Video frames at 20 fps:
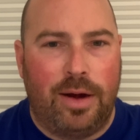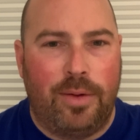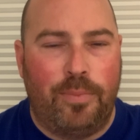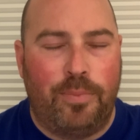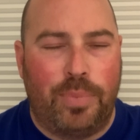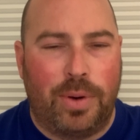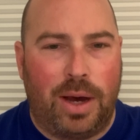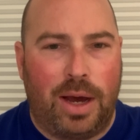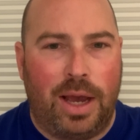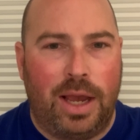of
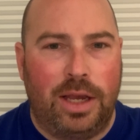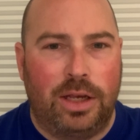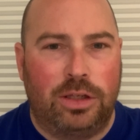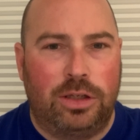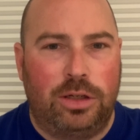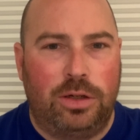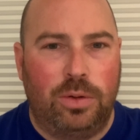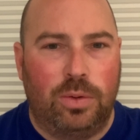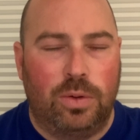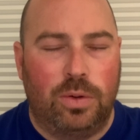
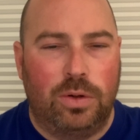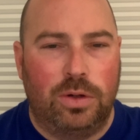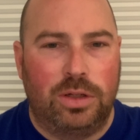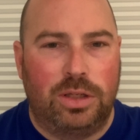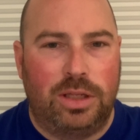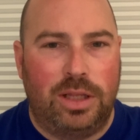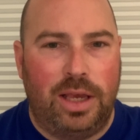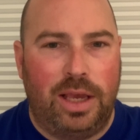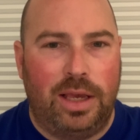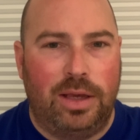biased
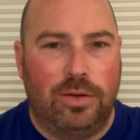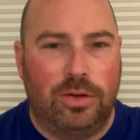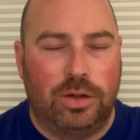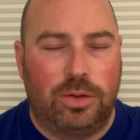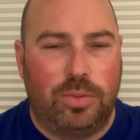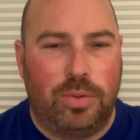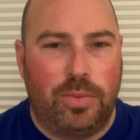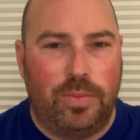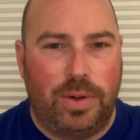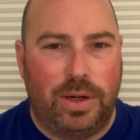towards the English
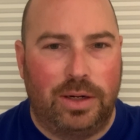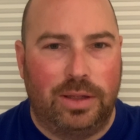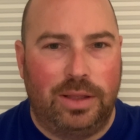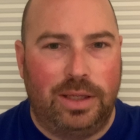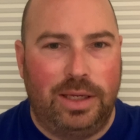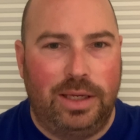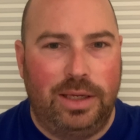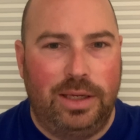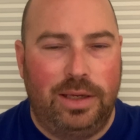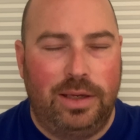Premier
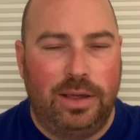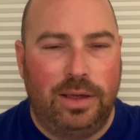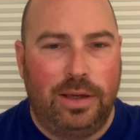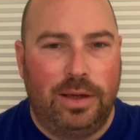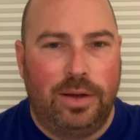League.